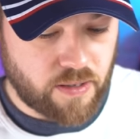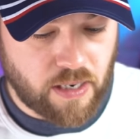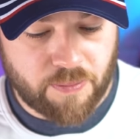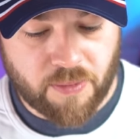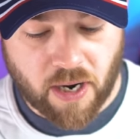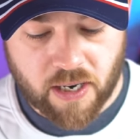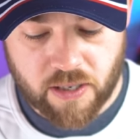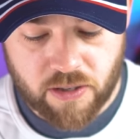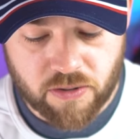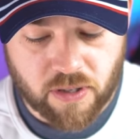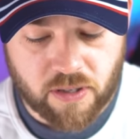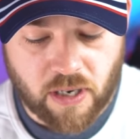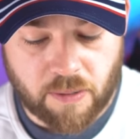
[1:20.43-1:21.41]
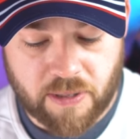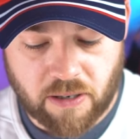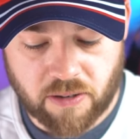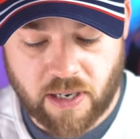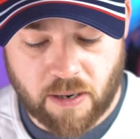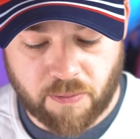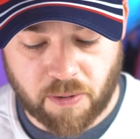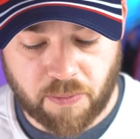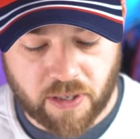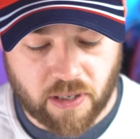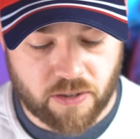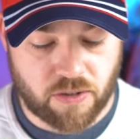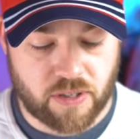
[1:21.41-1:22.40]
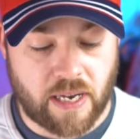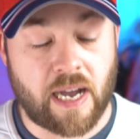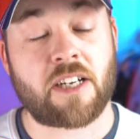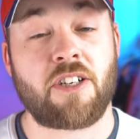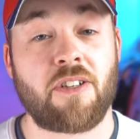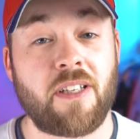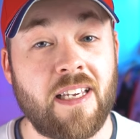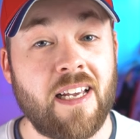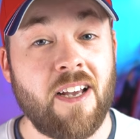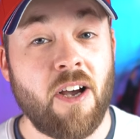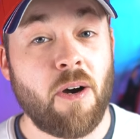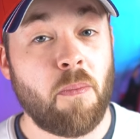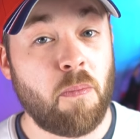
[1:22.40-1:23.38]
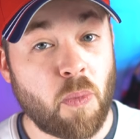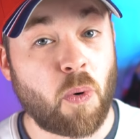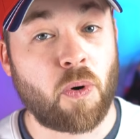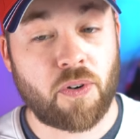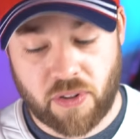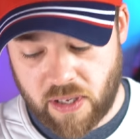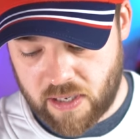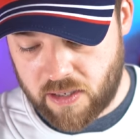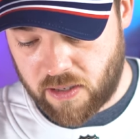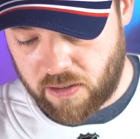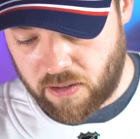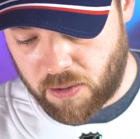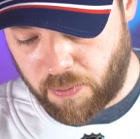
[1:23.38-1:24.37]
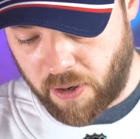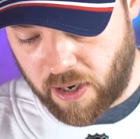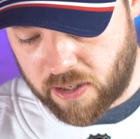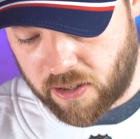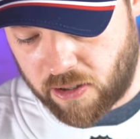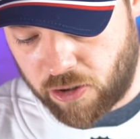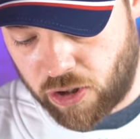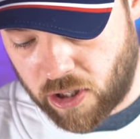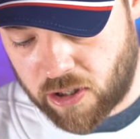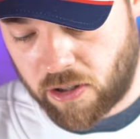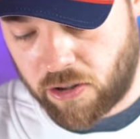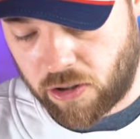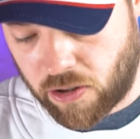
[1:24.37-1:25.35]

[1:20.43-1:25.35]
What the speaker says: I'm not gonna use the top-down camera because there's actually more things in this box than just the